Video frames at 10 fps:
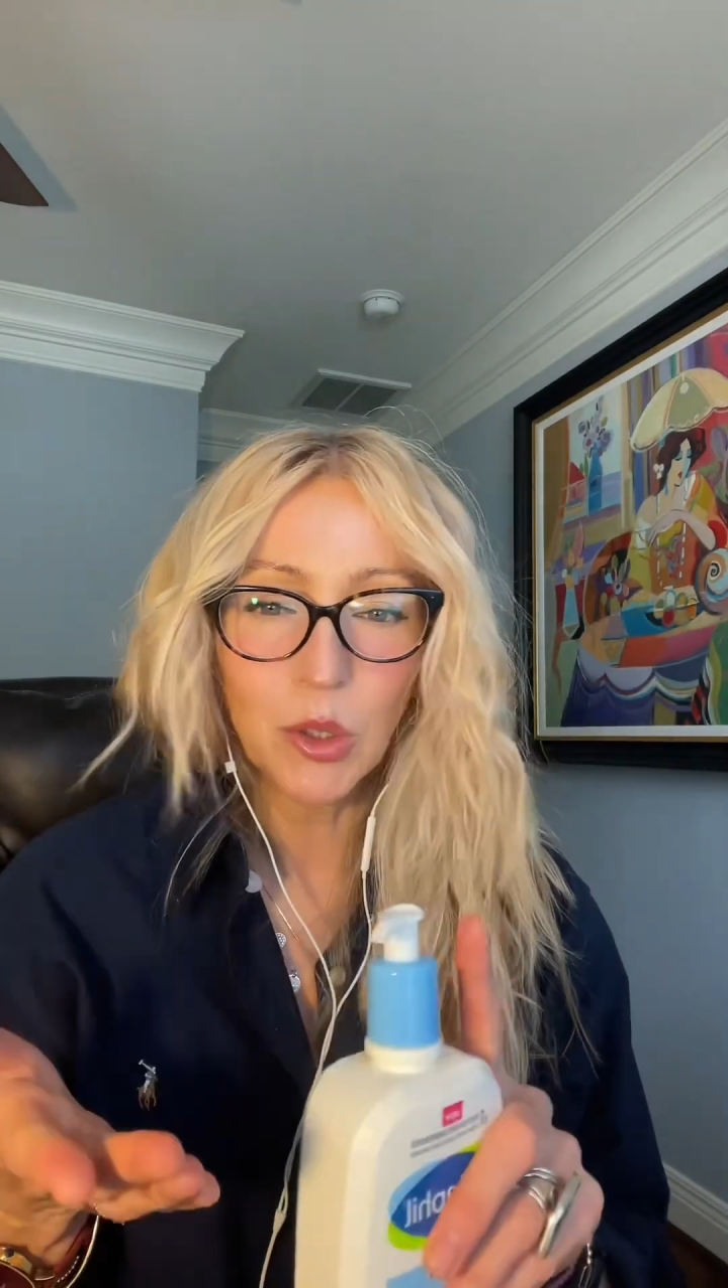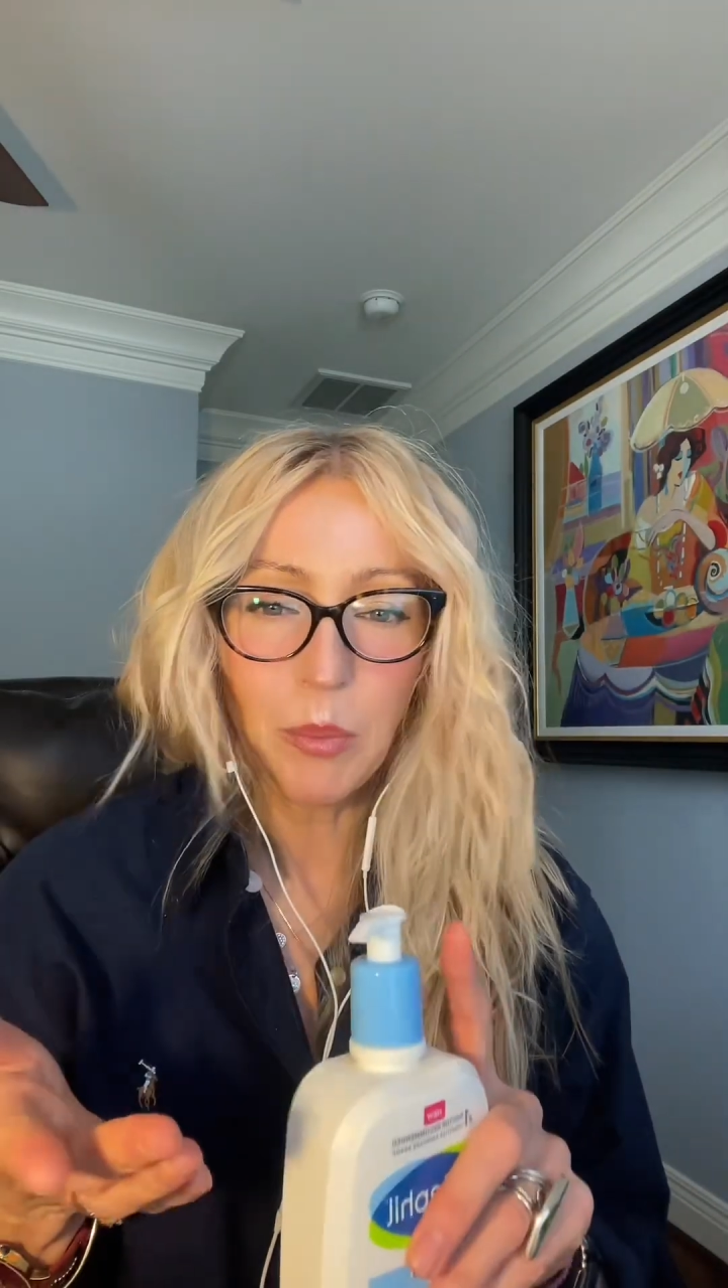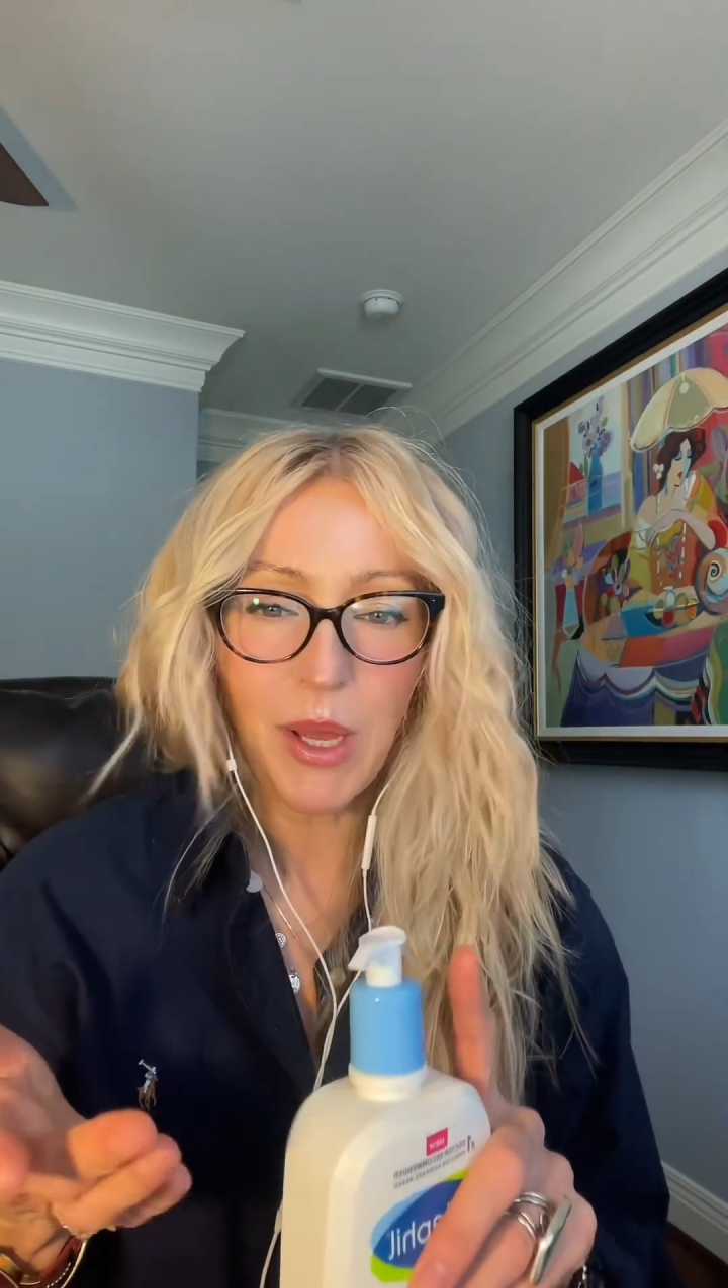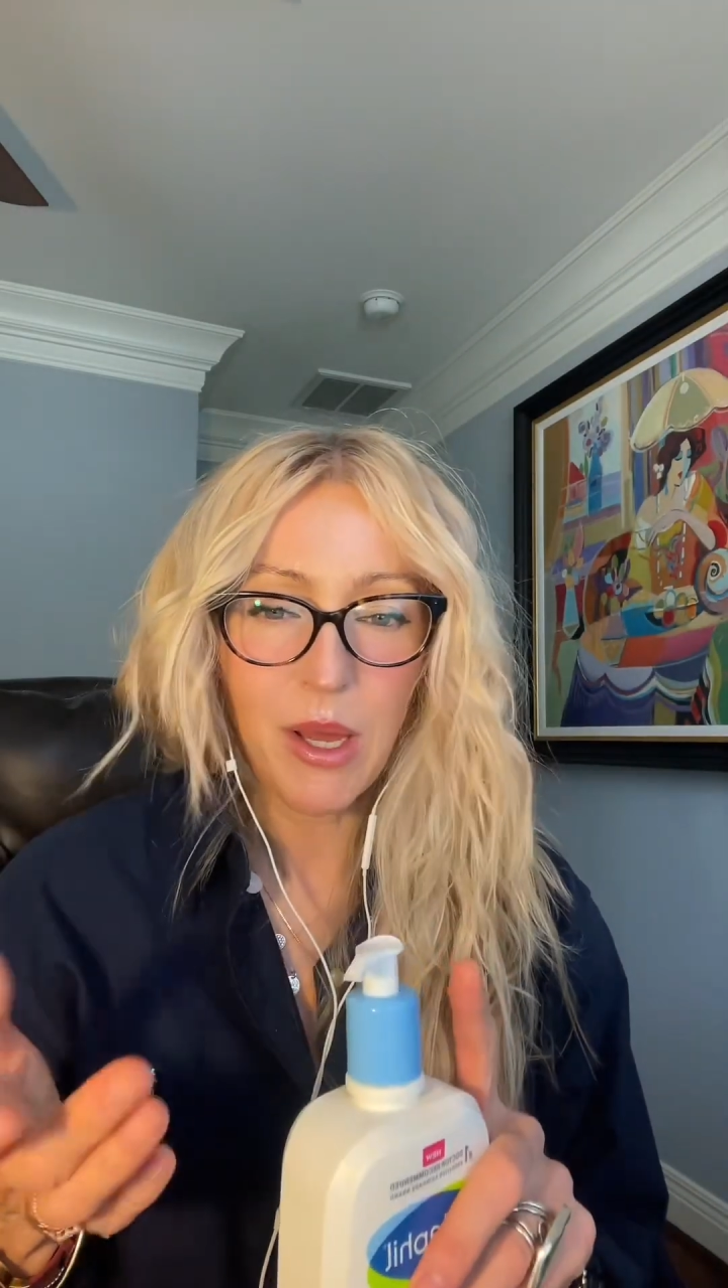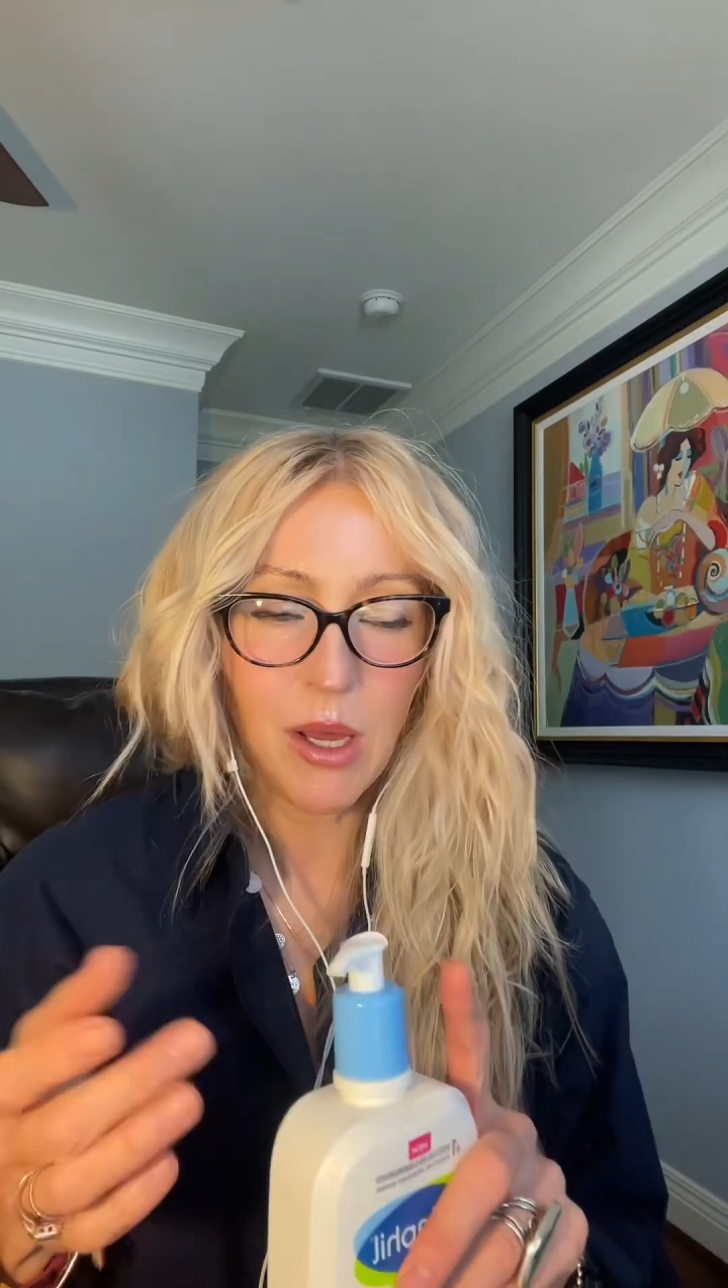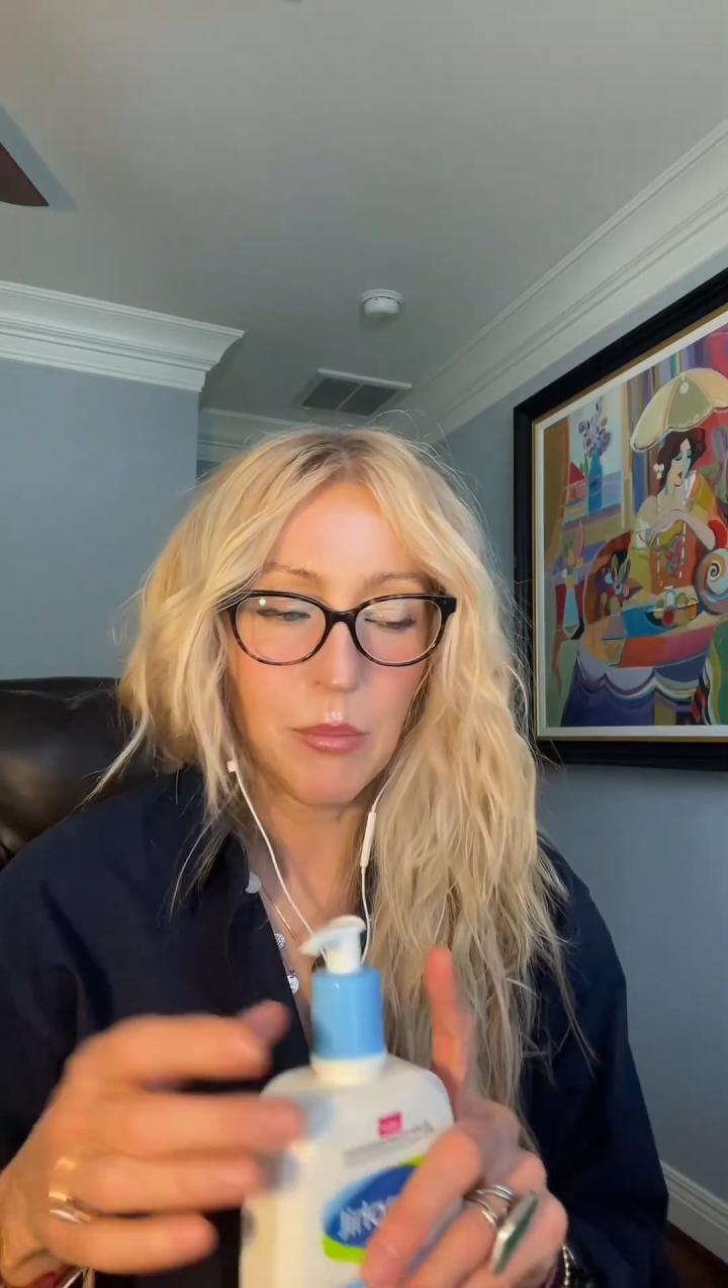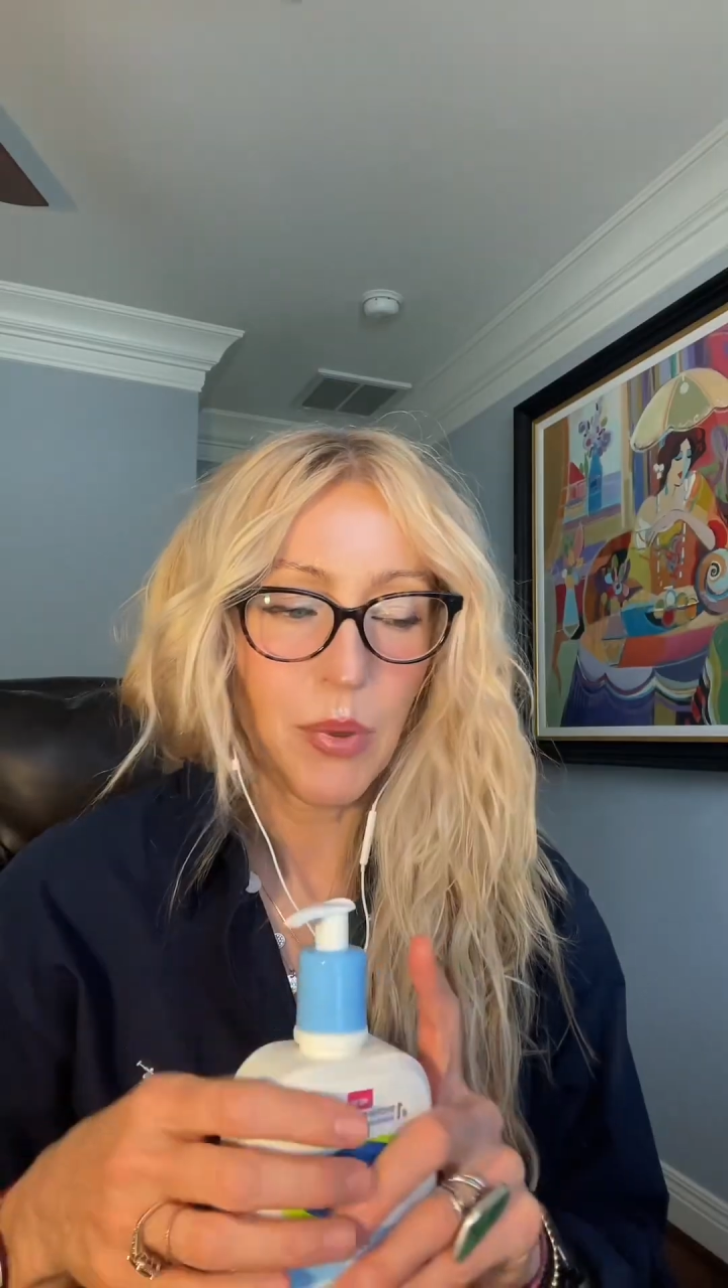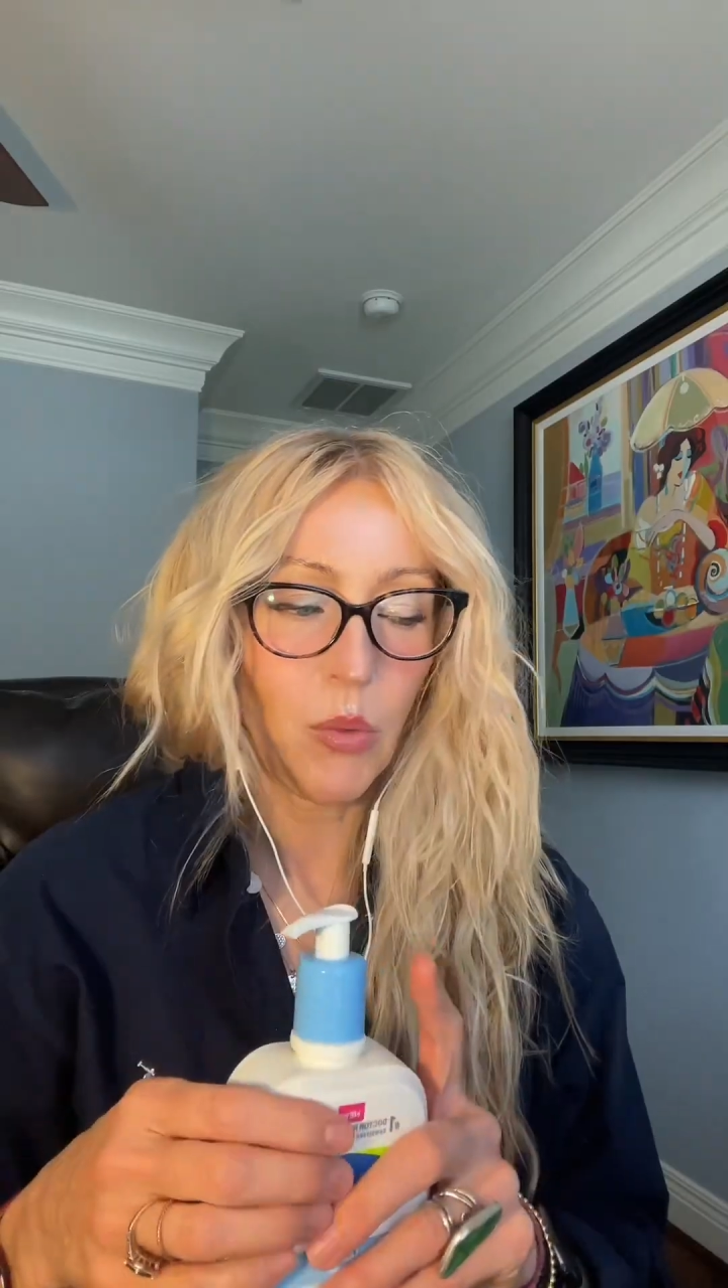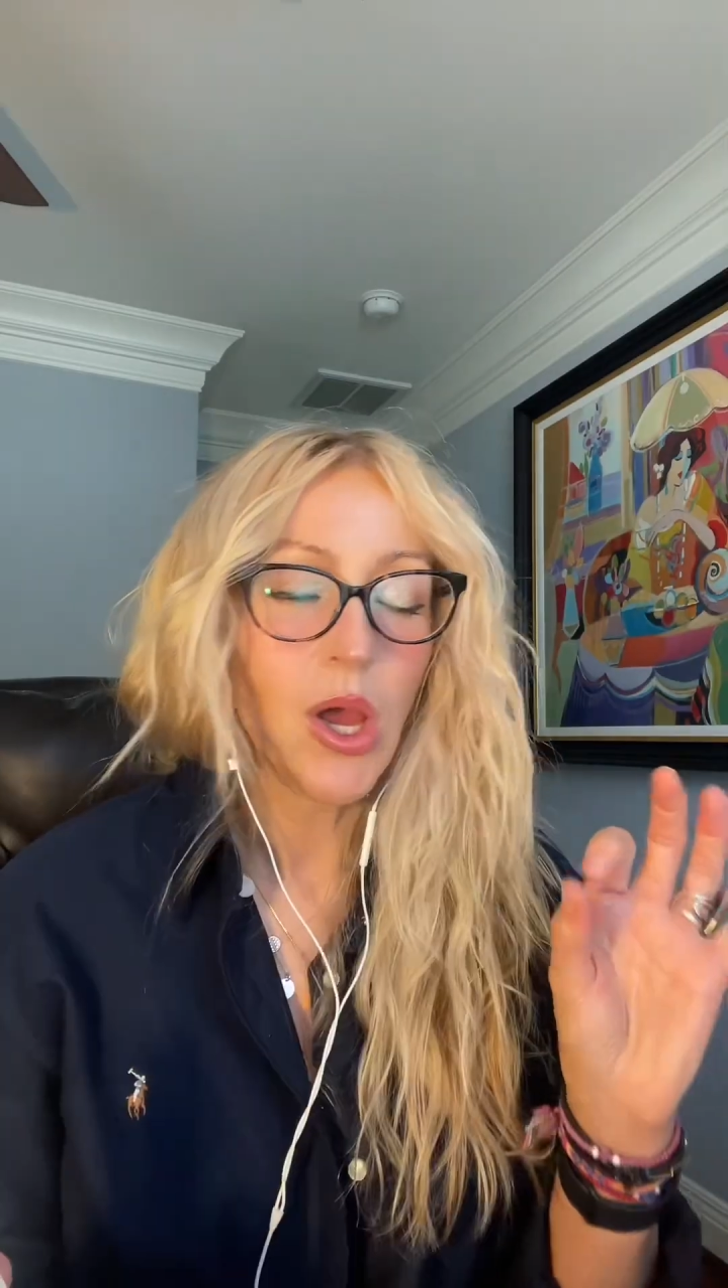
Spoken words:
pump